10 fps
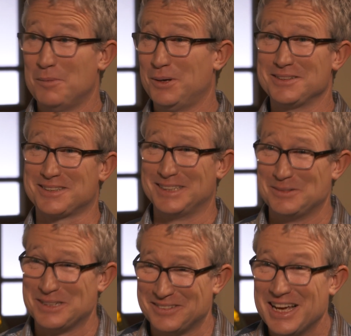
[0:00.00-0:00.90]
personally, I'm
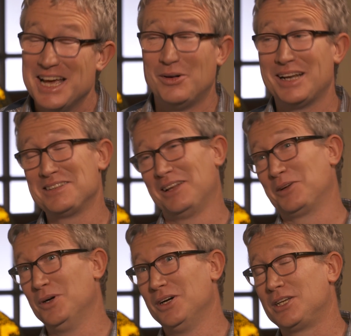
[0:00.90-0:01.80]
terrified. Well, it is a lot of
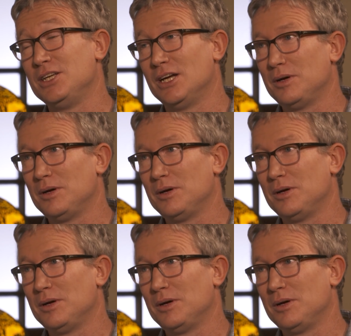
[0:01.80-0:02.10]
work, you know.